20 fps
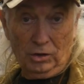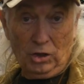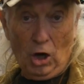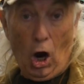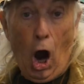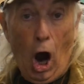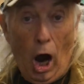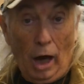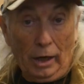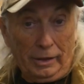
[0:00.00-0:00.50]

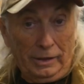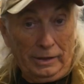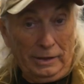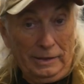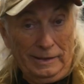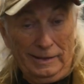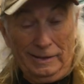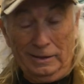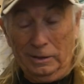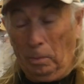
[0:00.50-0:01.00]
talk
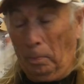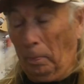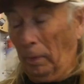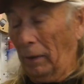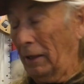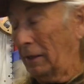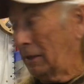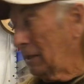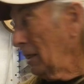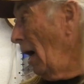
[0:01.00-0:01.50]
a little
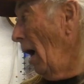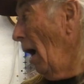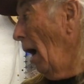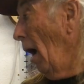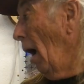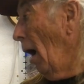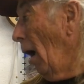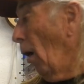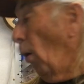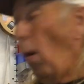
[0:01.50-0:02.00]
bit.
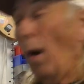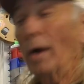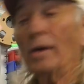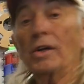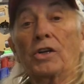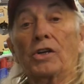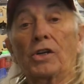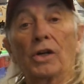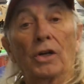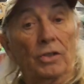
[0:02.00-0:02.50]
Wanted
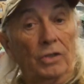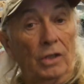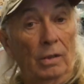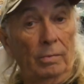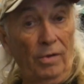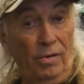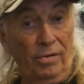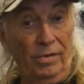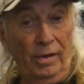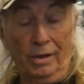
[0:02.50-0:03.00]
to share
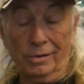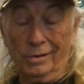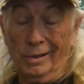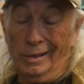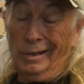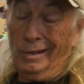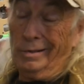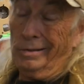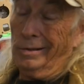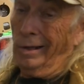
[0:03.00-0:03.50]
some of the things I
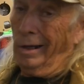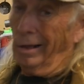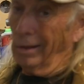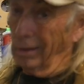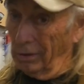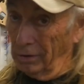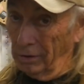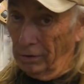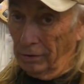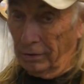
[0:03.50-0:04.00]
guess that I
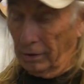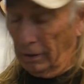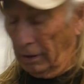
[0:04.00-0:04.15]
learned